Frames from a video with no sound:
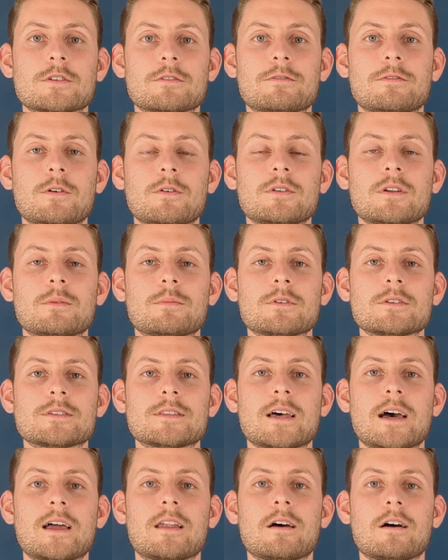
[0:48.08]
are phone numbers
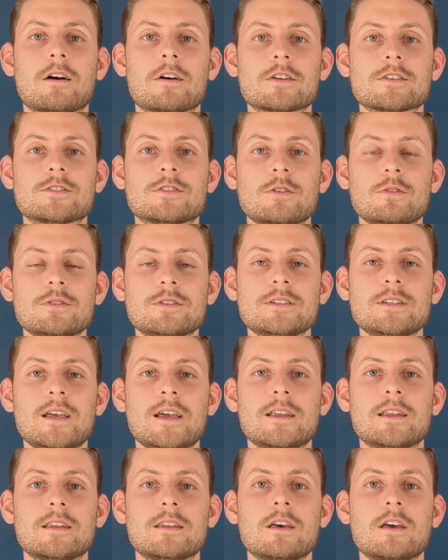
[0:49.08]
that are
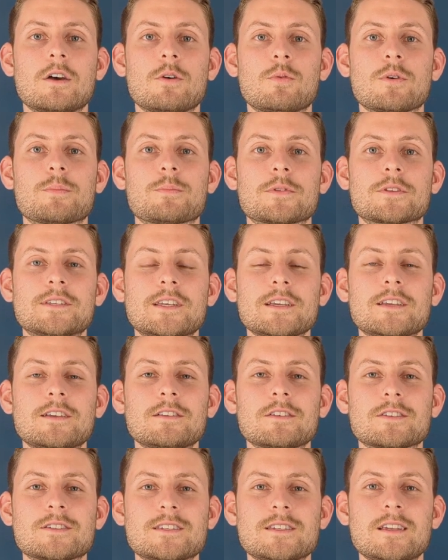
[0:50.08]
associated with
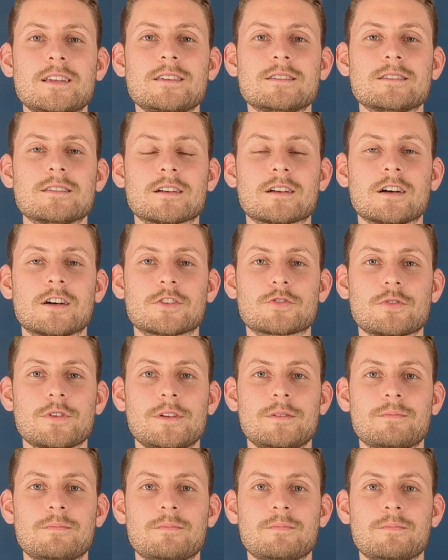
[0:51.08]
particular cities in the country.
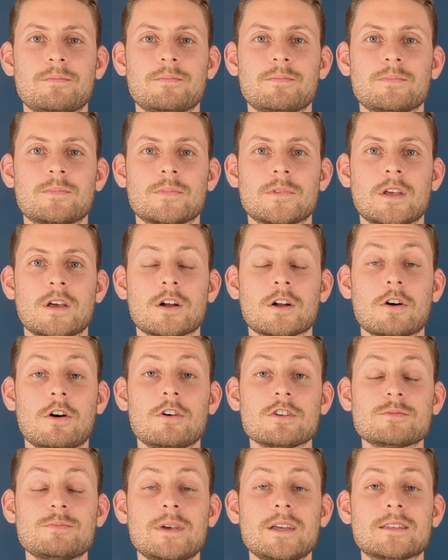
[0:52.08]

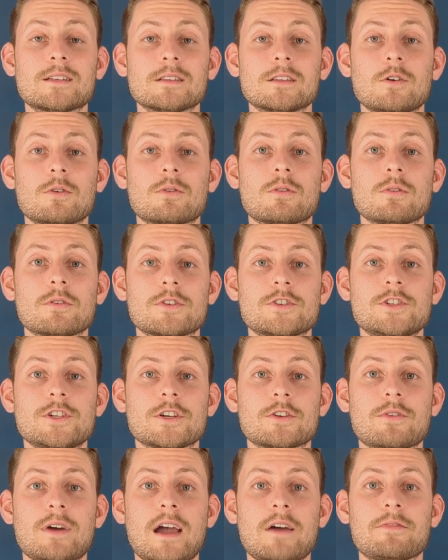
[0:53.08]
Calls made to local or
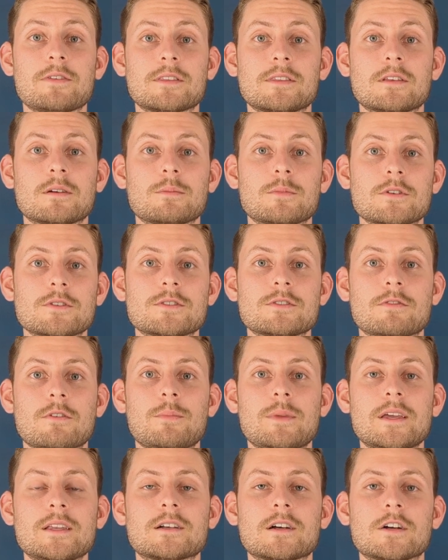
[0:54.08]
geographic numbers from
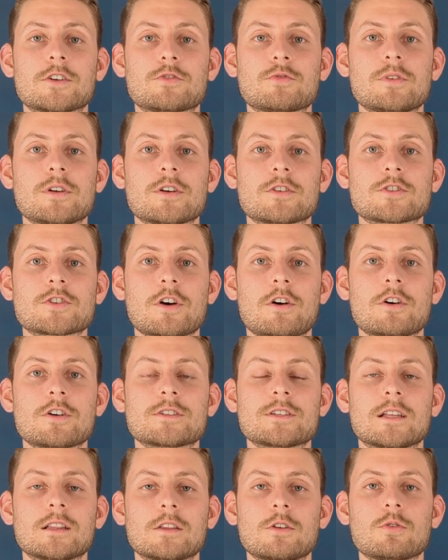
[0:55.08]
in-country are charged
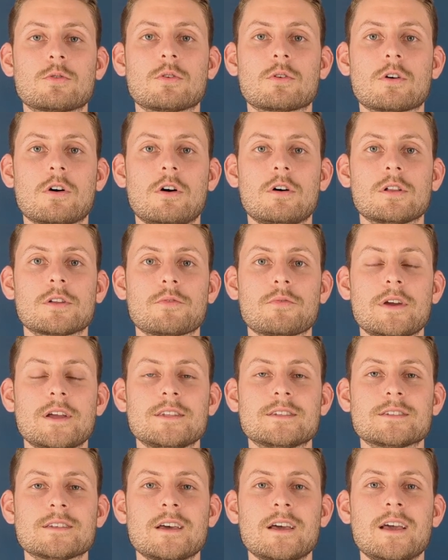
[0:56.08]
at local calling
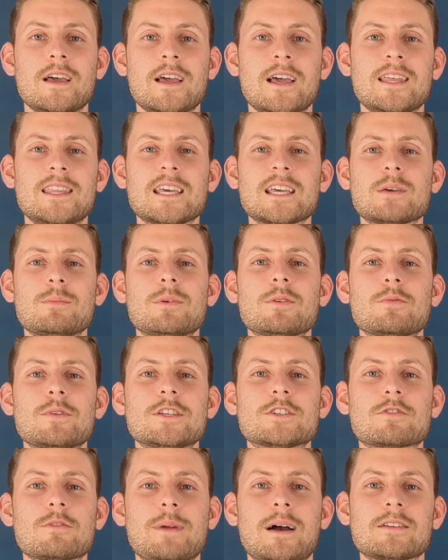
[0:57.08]
rates, and they can be
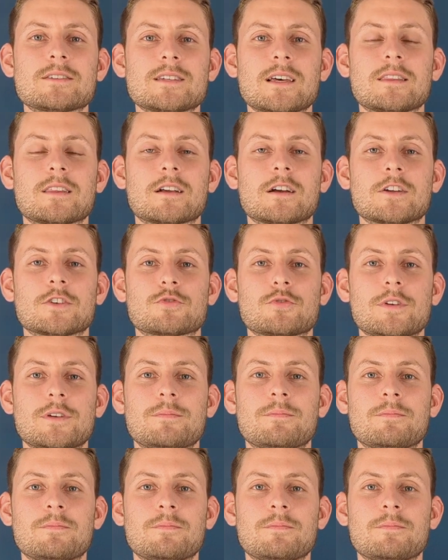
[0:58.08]
reached from outside the country.